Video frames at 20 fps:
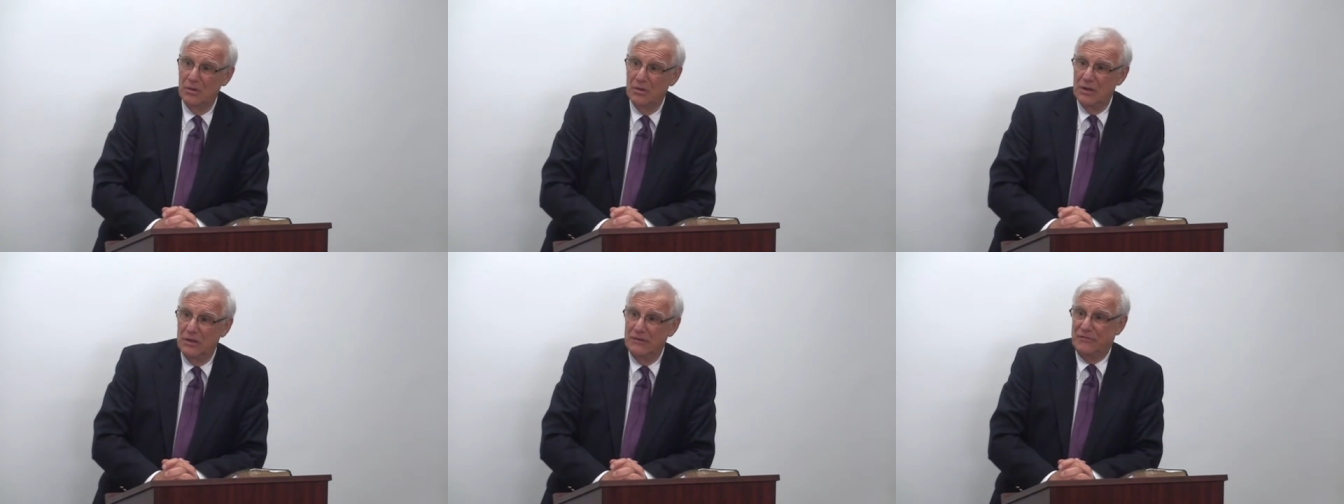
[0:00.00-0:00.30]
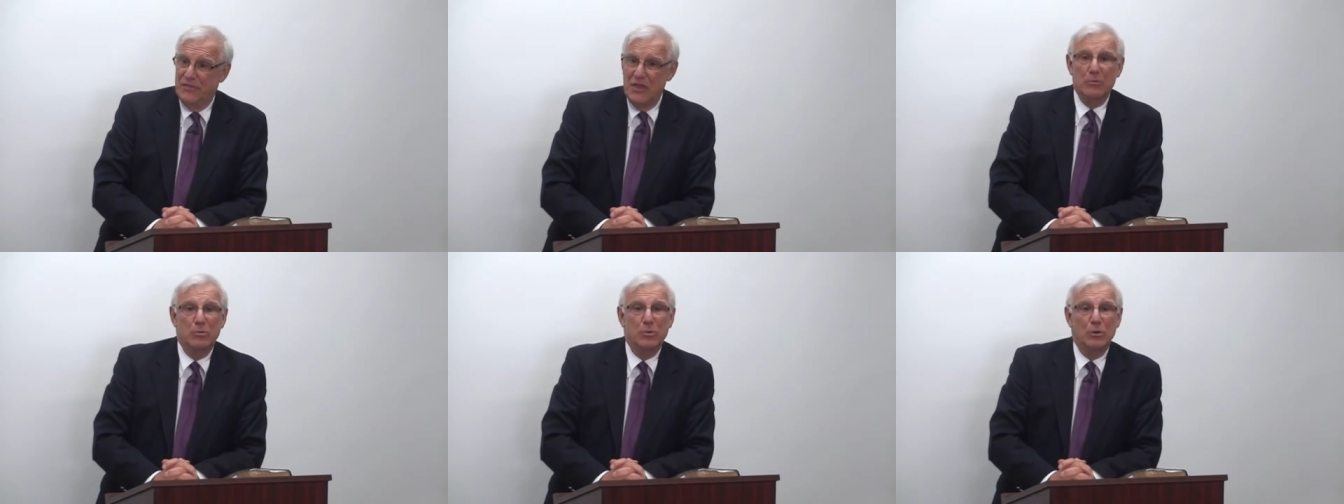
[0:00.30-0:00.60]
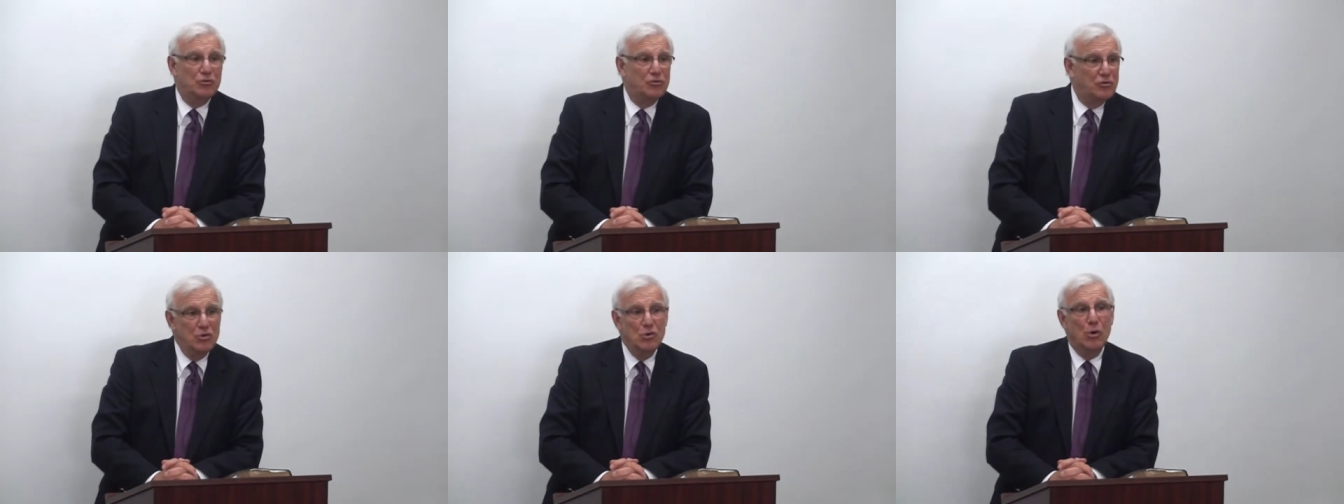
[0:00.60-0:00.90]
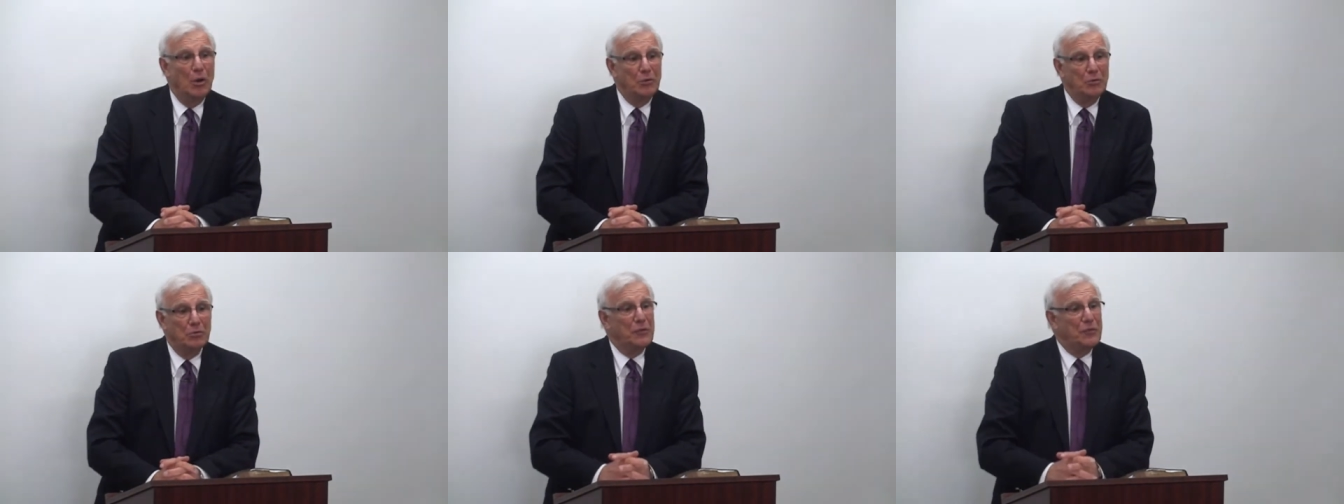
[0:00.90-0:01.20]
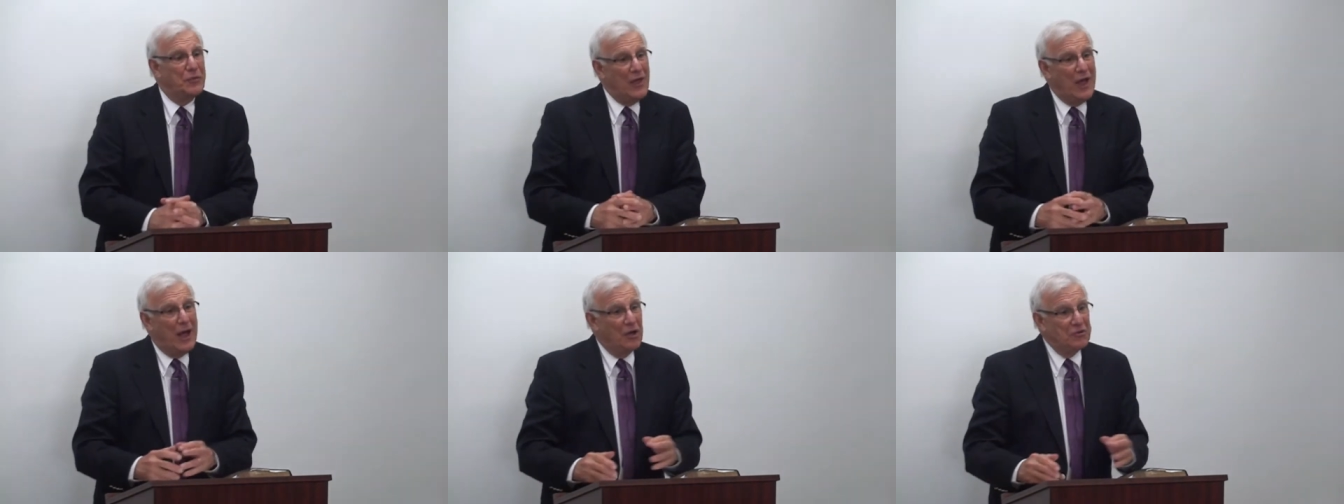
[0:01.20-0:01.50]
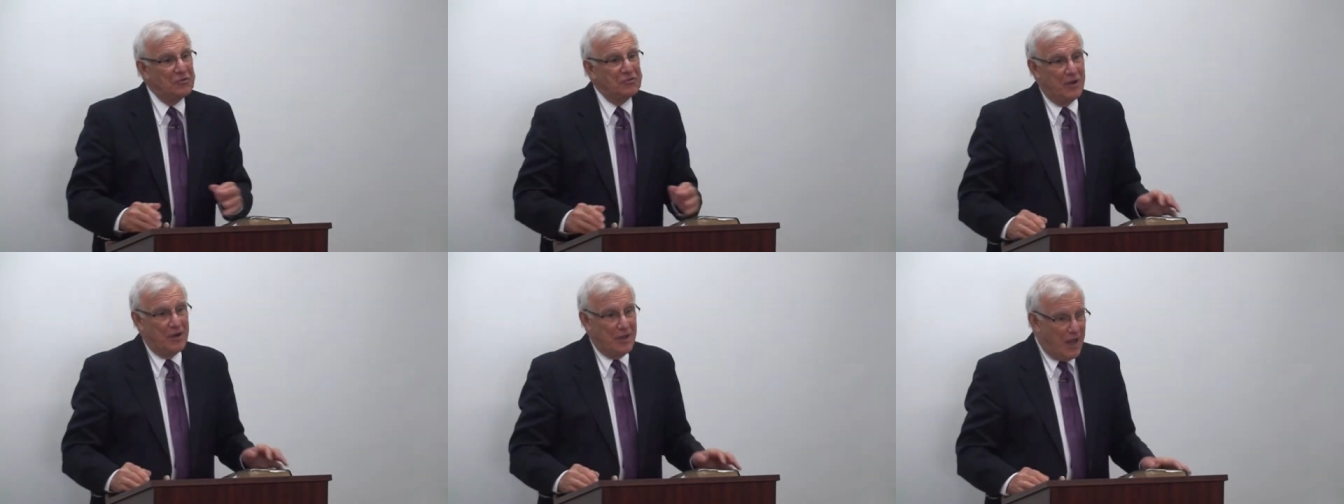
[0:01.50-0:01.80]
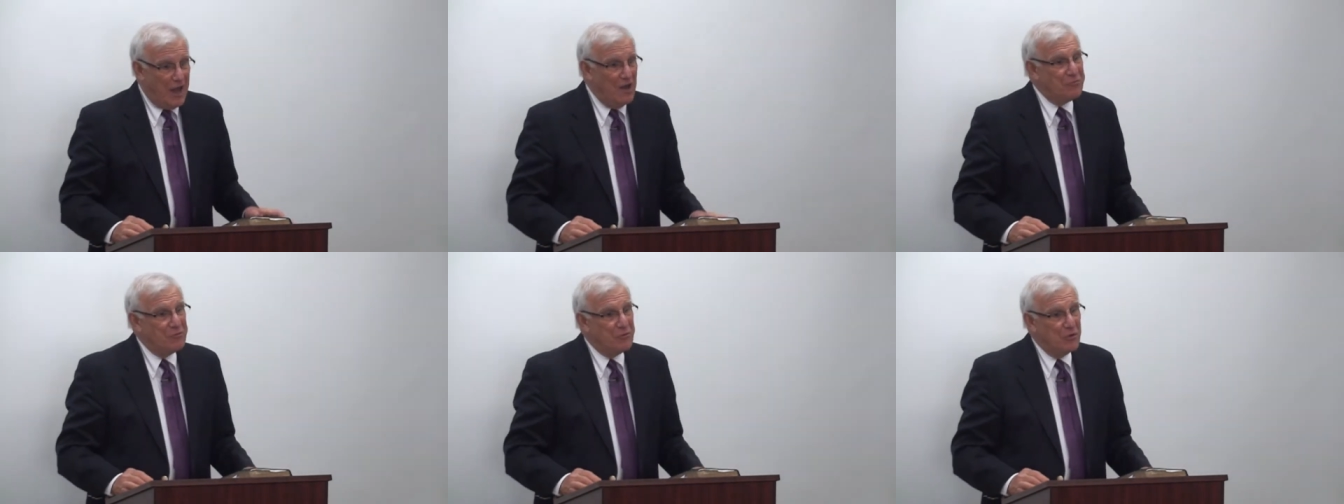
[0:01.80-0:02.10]
If there were 200,000
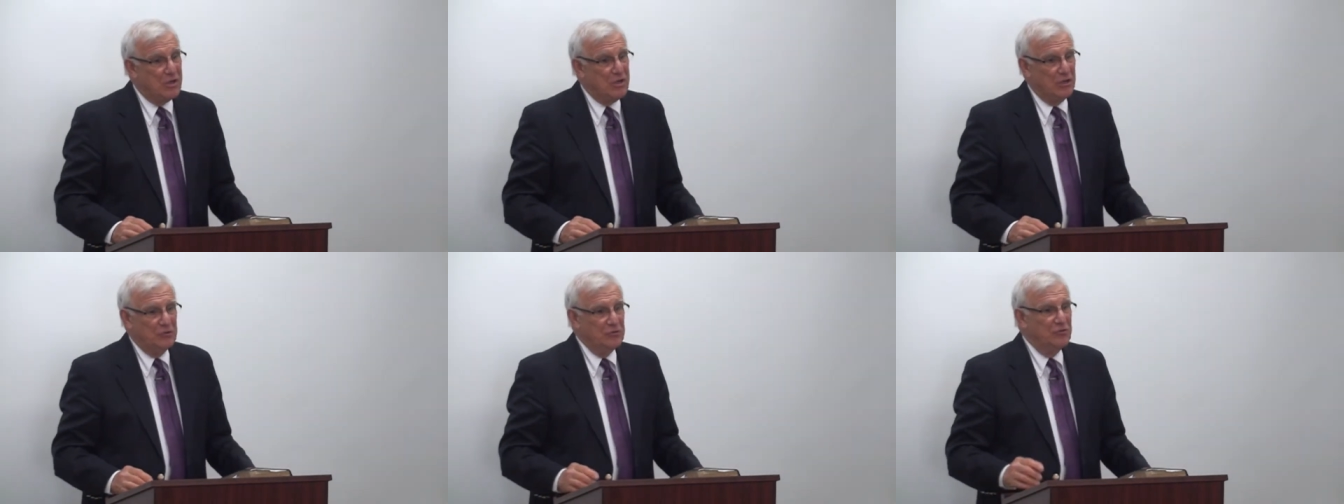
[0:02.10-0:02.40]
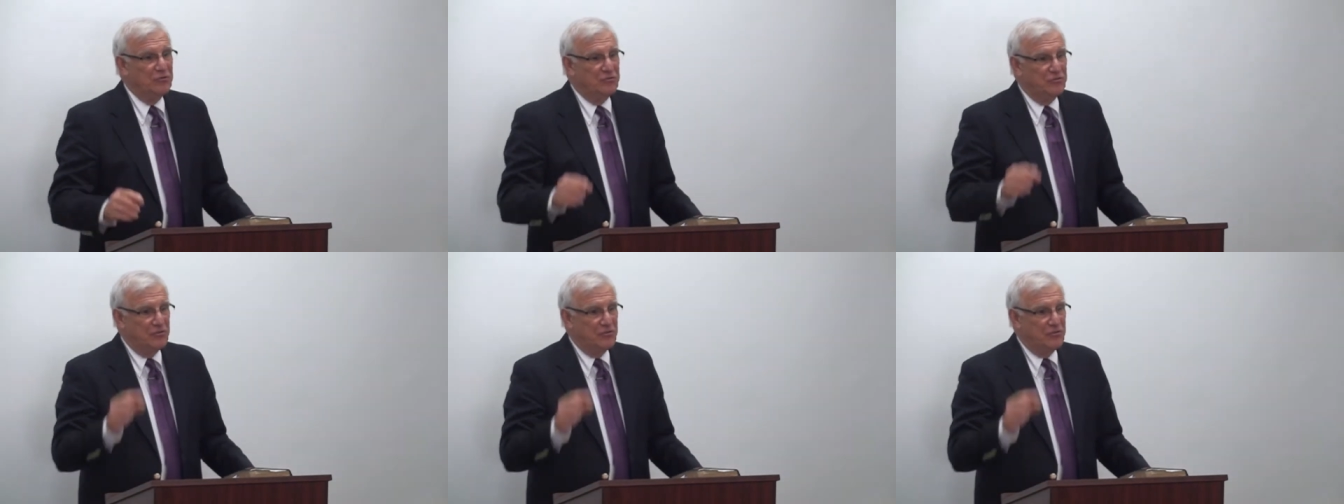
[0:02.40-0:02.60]
Africans